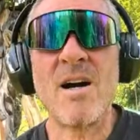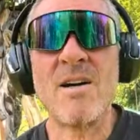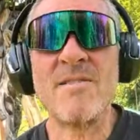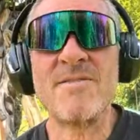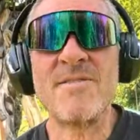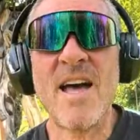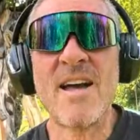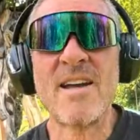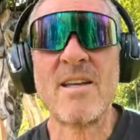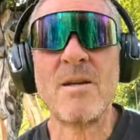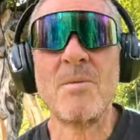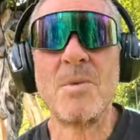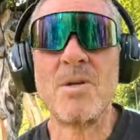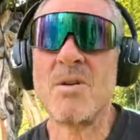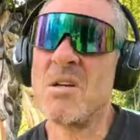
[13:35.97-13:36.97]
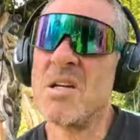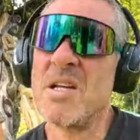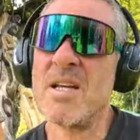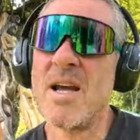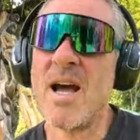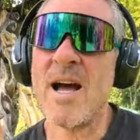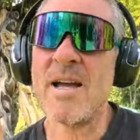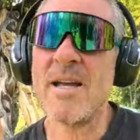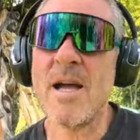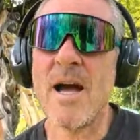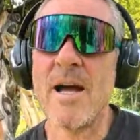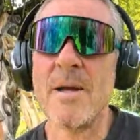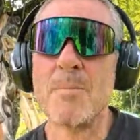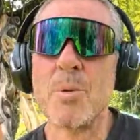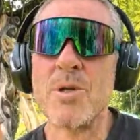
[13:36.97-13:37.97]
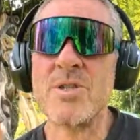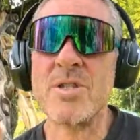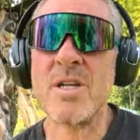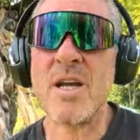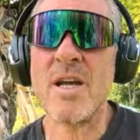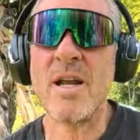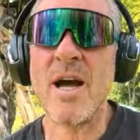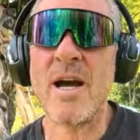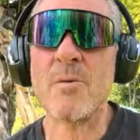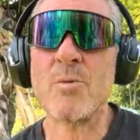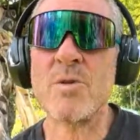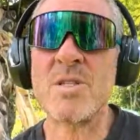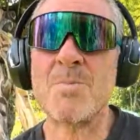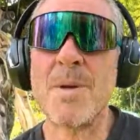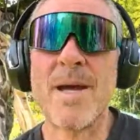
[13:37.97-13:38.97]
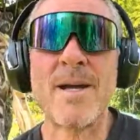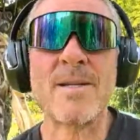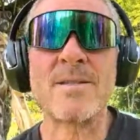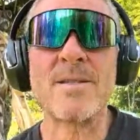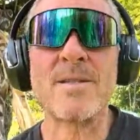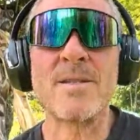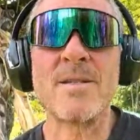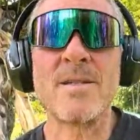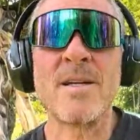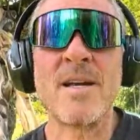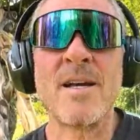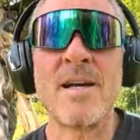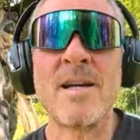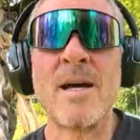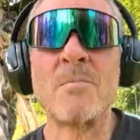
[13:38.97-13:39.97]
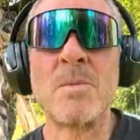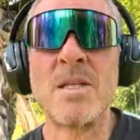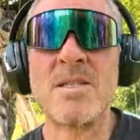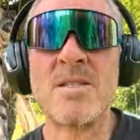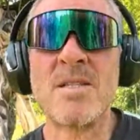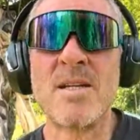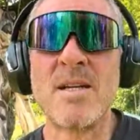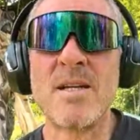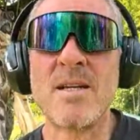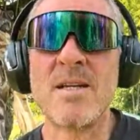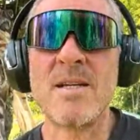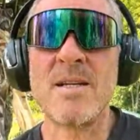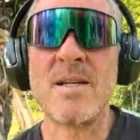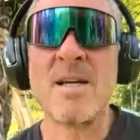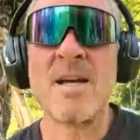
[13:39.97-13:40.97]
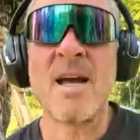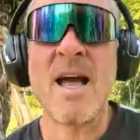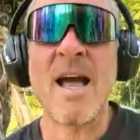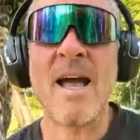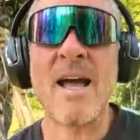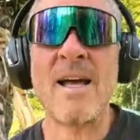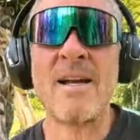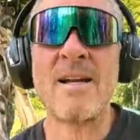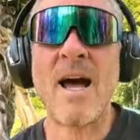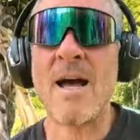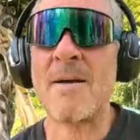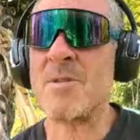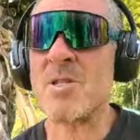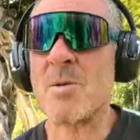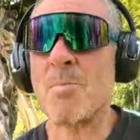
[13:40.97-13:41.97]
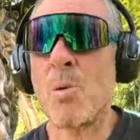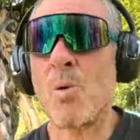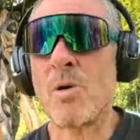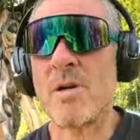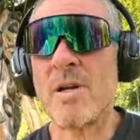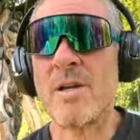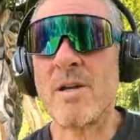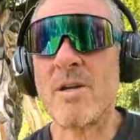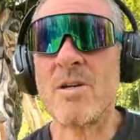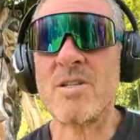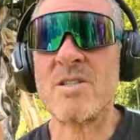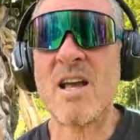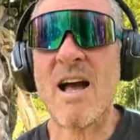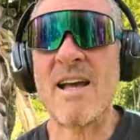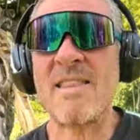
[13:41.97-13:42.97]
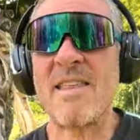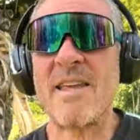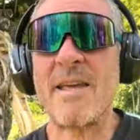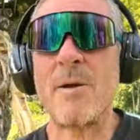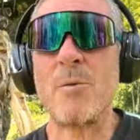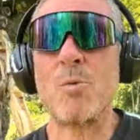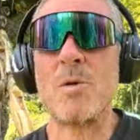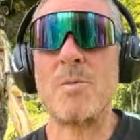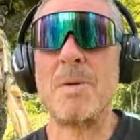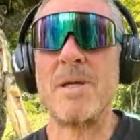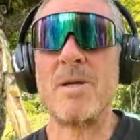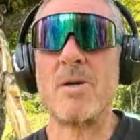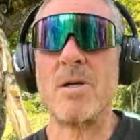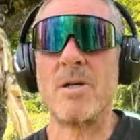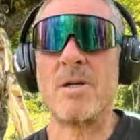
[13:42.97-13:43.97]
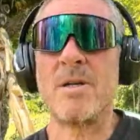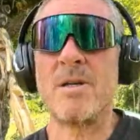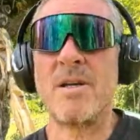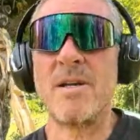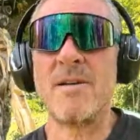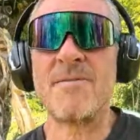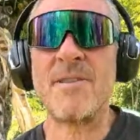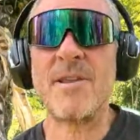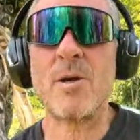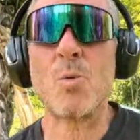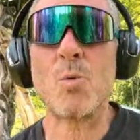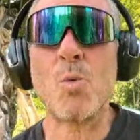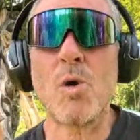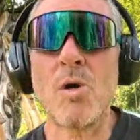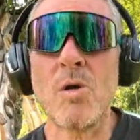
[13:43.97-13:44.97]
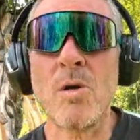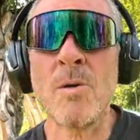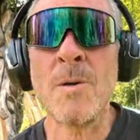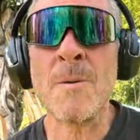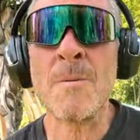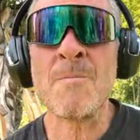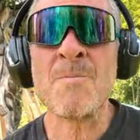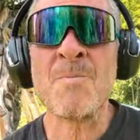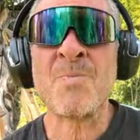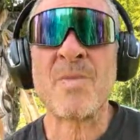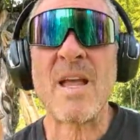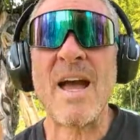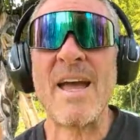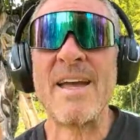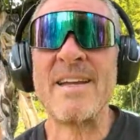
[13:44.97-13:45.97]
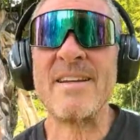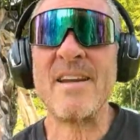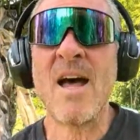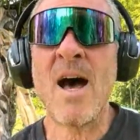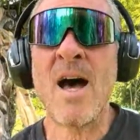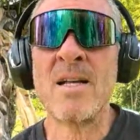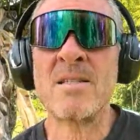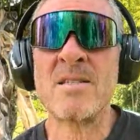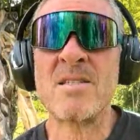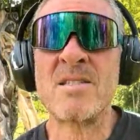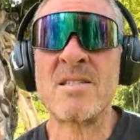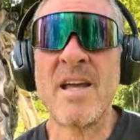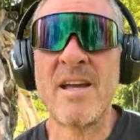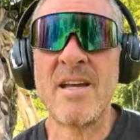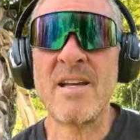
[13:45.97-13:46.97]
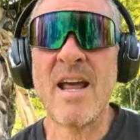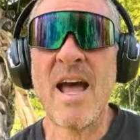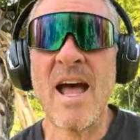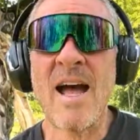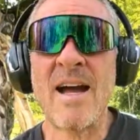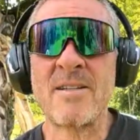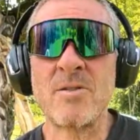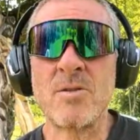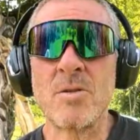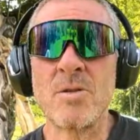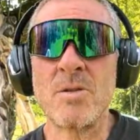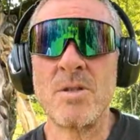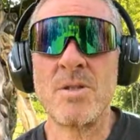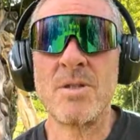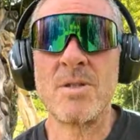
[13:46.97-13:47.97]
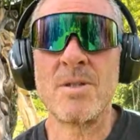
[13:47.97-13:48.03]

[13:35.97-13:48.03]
of that community. I appreciate, I respect, and I'm listening. And I'm supporting because I think it would be good if there were a non-state actor,